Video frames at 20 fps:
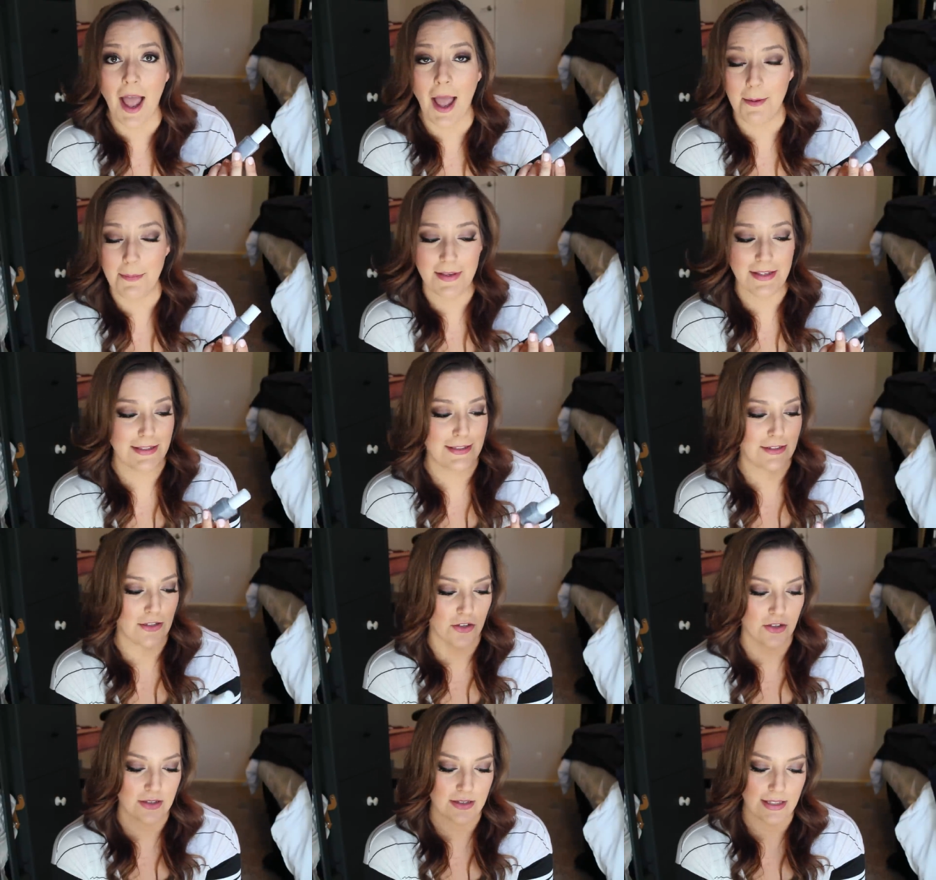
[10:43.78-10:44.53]
I mean
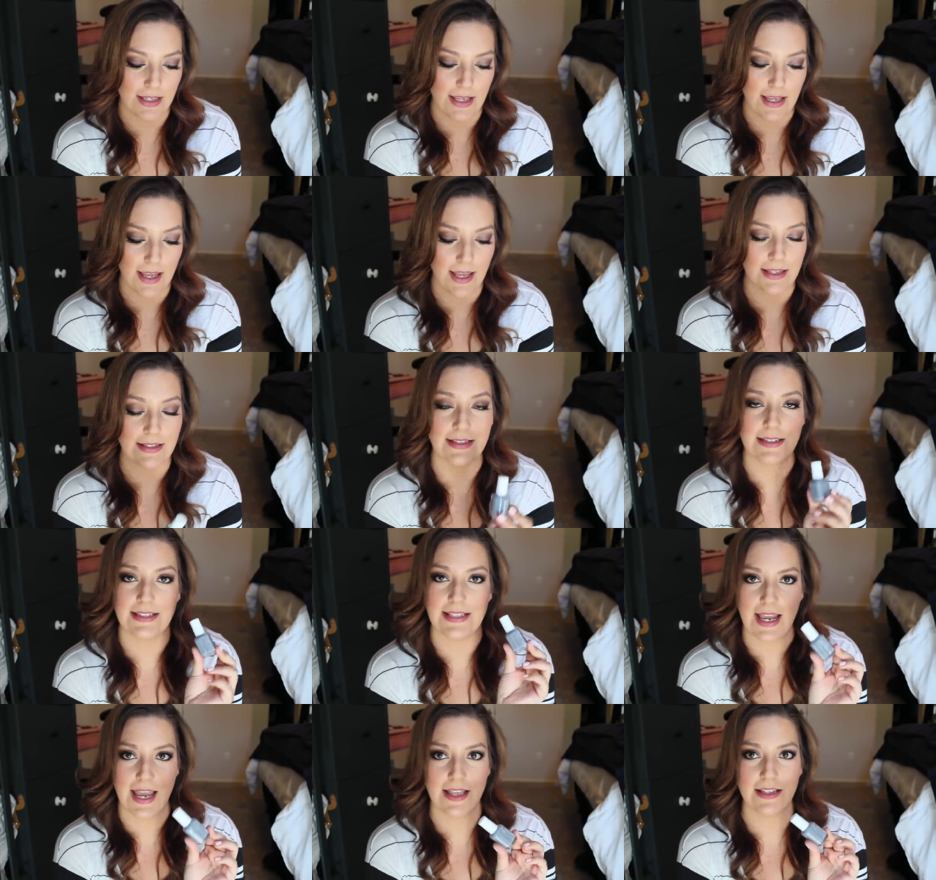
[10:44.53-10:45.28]
seriously, it
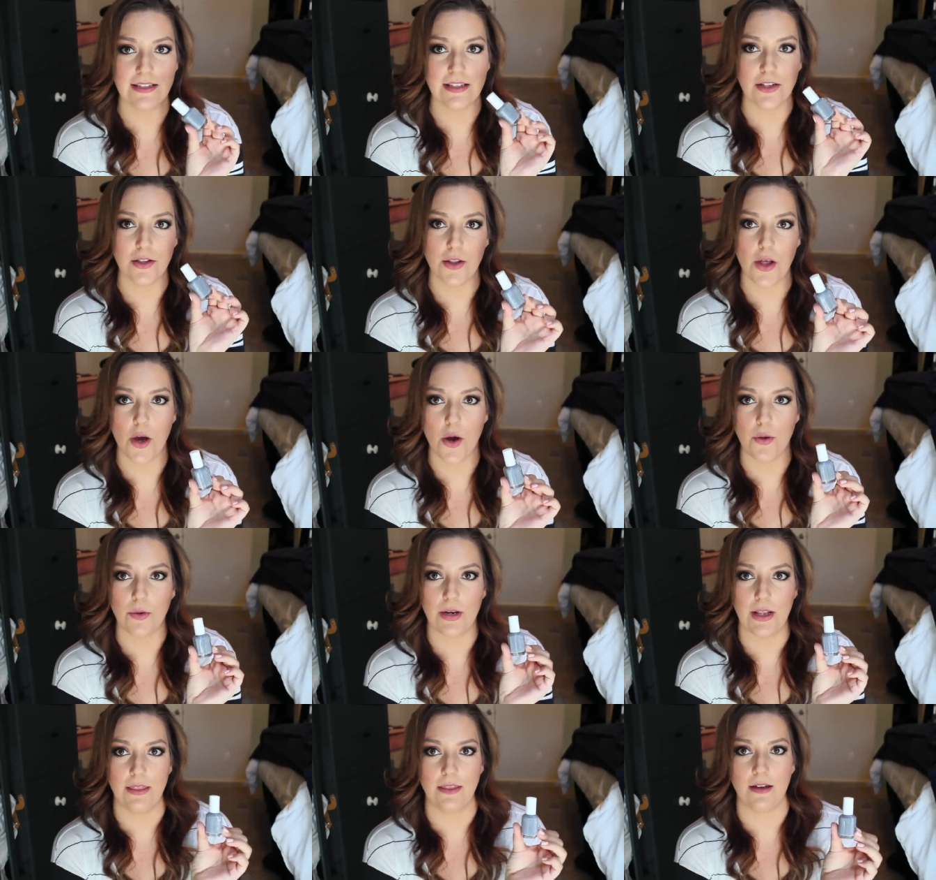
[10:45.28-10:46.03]
stands
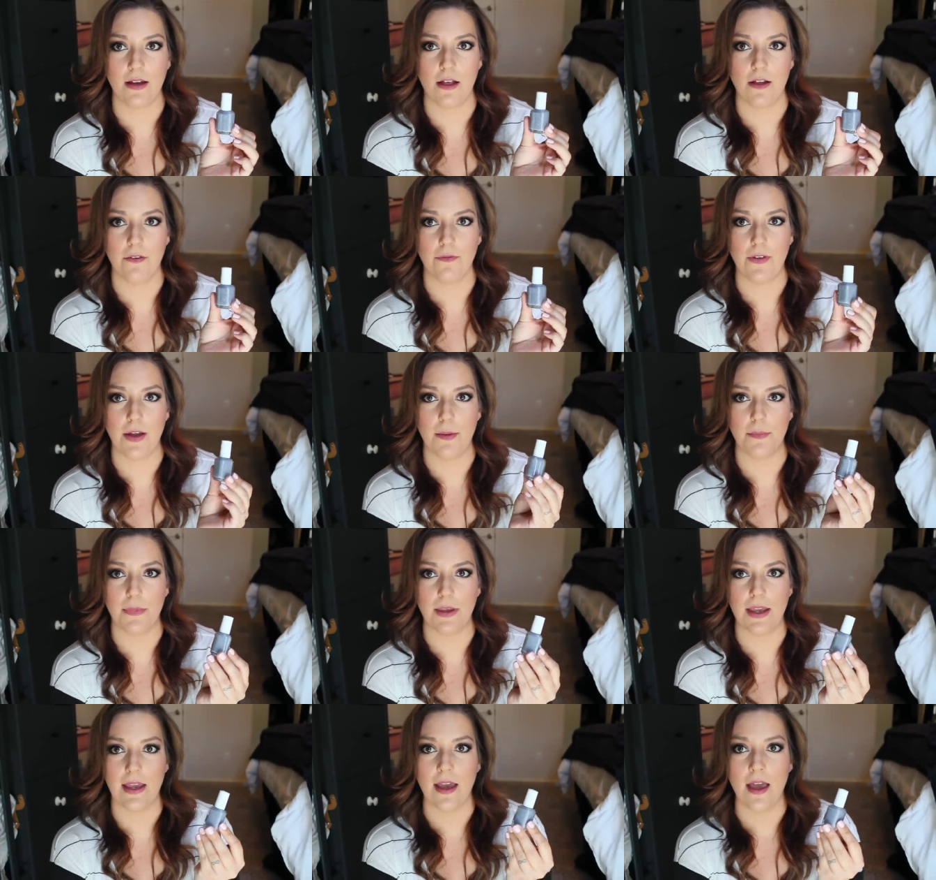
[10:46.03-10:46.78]
alone in the color
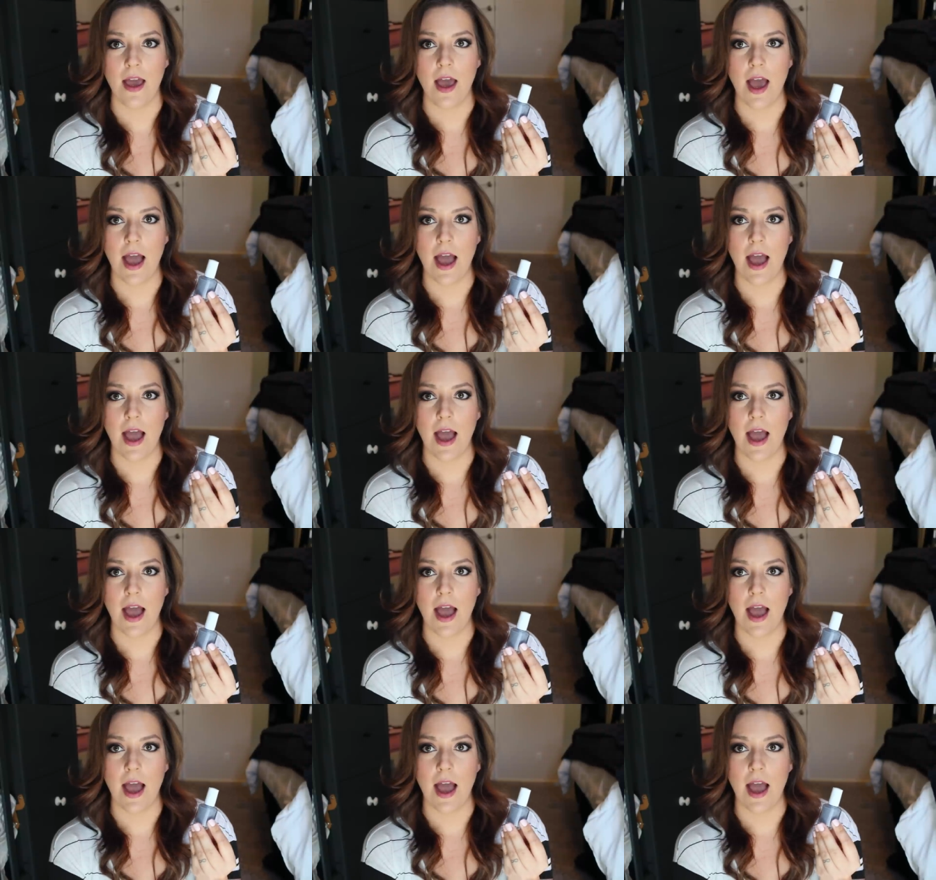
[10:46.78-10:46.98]
family.